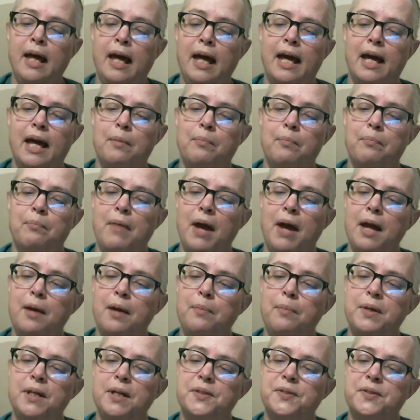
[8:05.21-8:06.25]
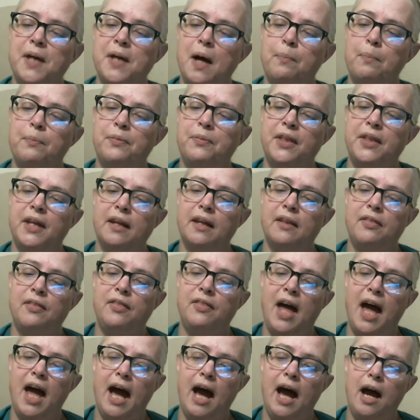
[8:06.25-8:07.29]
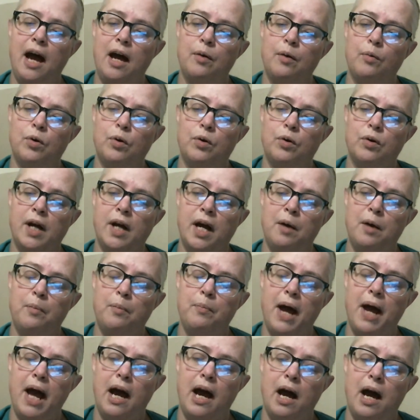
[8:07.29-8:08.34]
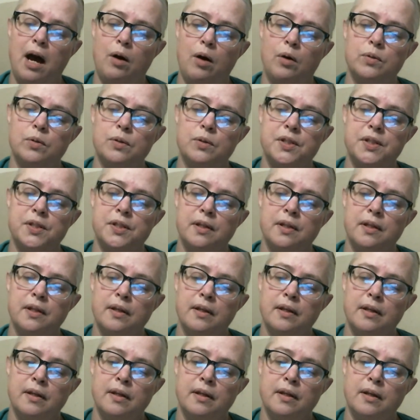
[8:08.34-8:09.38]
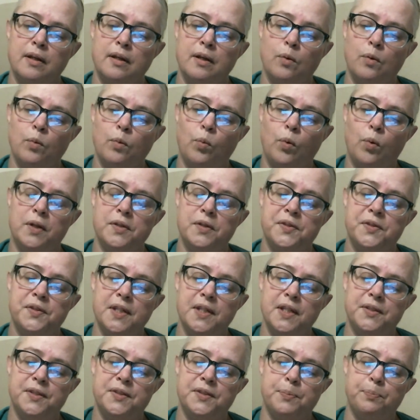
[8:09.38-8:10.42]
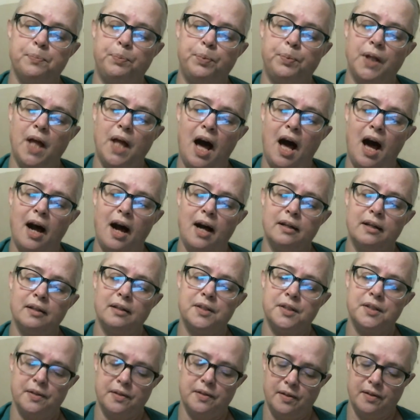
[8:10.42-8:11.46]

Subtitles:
It may be something that will come out once it's blocked.